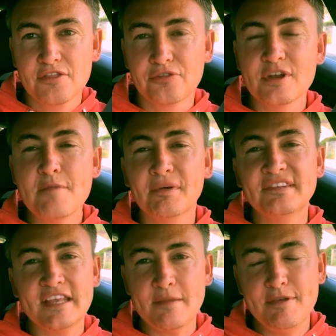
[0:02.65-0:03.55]

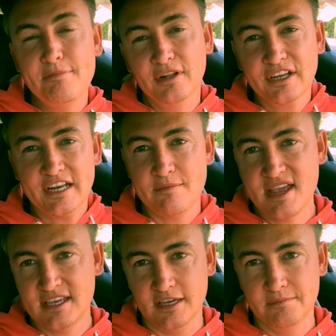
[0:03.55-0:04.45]
3% of people are going to
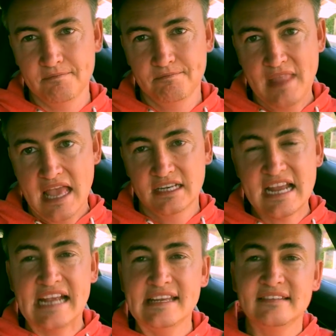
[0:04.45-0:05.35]
make it.
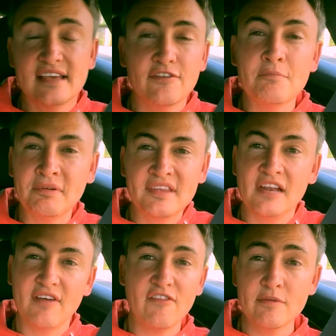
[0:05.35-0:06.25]

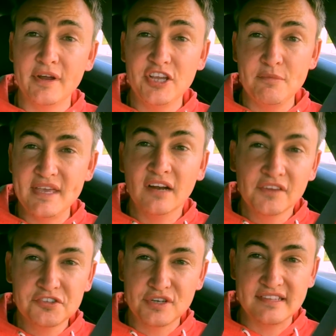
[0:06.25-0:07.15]
97% of everybody you meet on
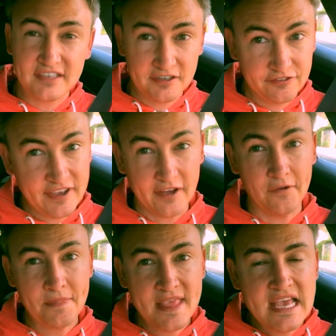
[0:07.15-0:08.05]
the street's going to
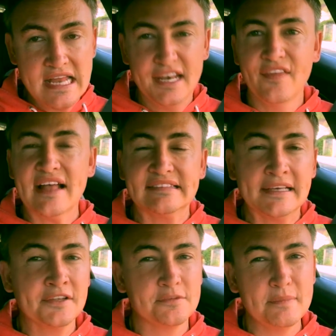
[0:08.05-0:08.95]
fail. Now that
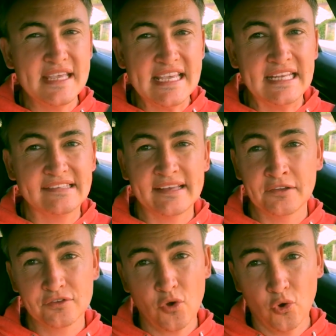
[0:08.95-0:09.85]
sounds mean, it
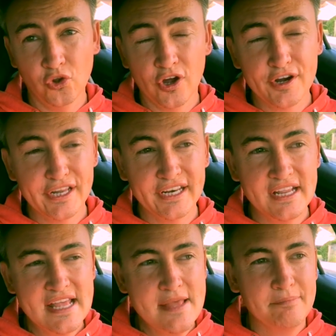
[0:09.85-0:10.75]
sounds cold-hearted,
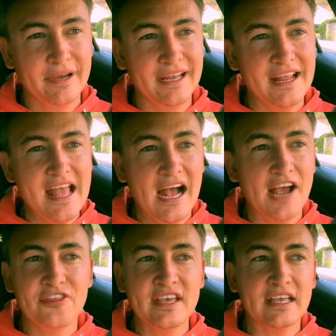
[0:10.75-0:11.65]
but
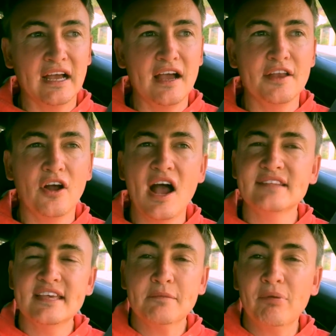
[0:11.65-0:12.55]
I think, you know, I
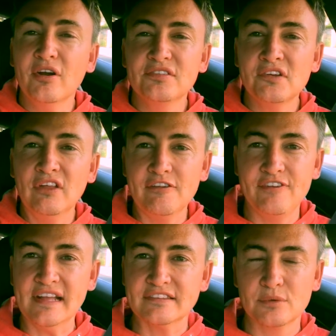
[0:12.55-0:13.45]
take personal
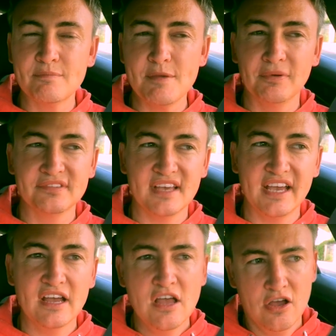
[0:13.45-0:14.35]
offense when people
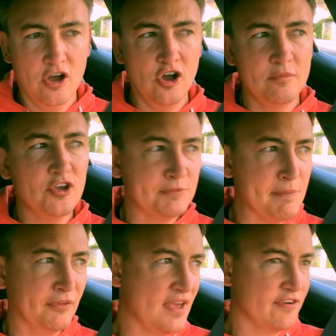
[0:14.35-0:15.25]
say, oh, most
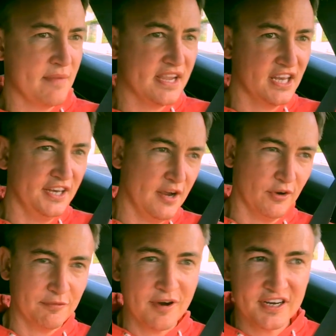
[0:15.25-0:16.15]
people never make it in
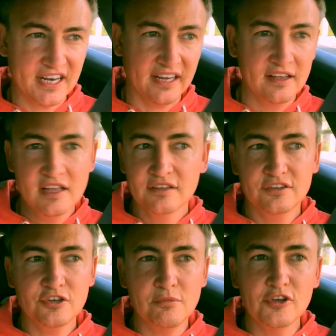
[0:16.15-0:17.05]
network marketing.
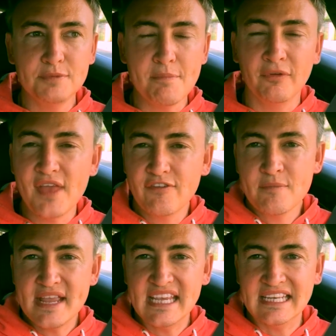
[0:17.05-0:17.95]
Dude, most people never
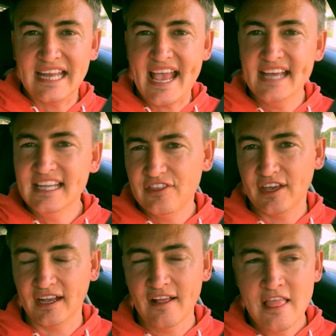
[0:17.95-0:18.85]
make it in
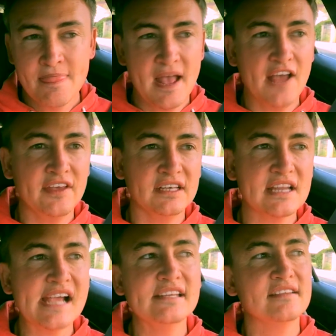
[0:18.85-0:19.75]
anything. I think
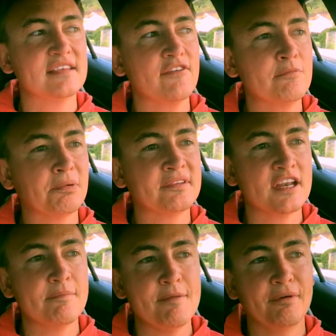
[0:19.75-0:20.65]

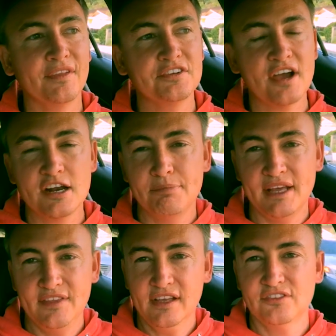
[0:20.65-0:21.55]
97% of people that try to
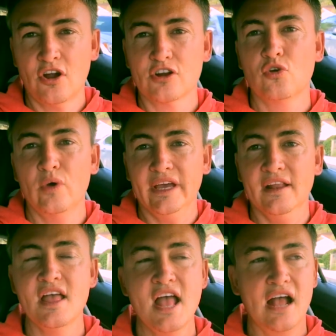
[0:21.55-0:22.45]
play the guitar quit.
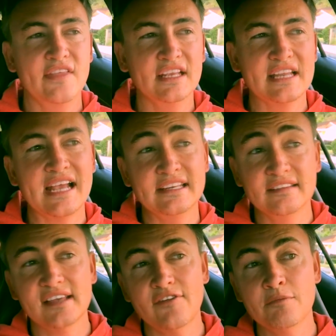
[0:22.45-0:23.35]
I think
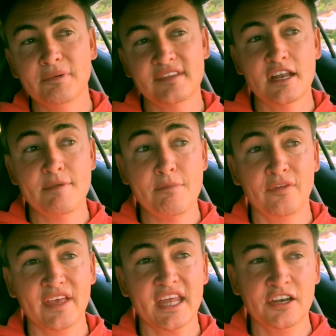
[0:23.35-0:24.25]
97% of
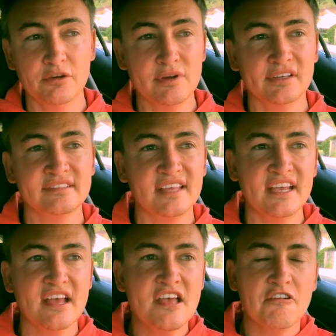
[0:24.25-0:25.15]
people that get into real
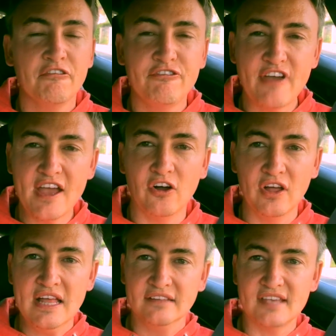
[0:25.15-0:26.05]
estate fail
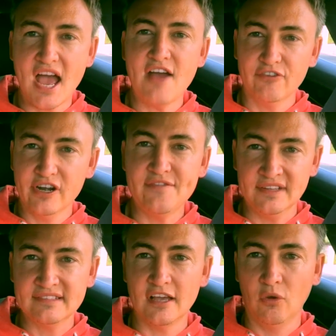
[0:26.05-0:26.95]
to ever
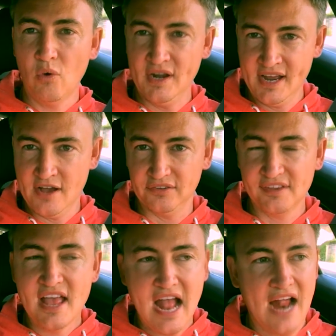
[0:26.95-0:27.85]
even sell one house.
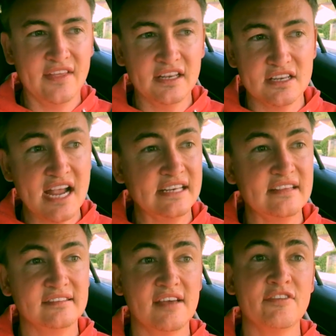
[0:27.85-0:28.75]
I think
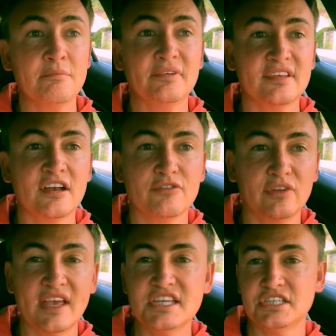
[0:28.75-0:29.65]
97% of
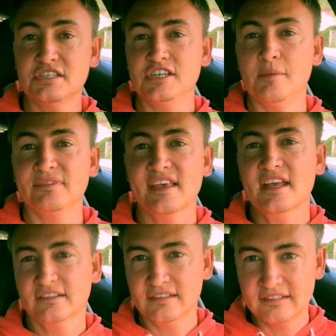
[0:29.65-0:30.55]
relationships
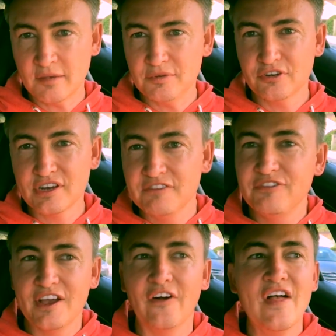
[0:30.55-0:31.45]
to some degree
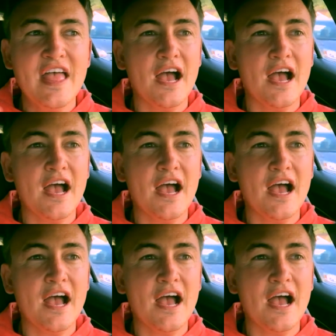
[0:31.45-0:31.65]
fail.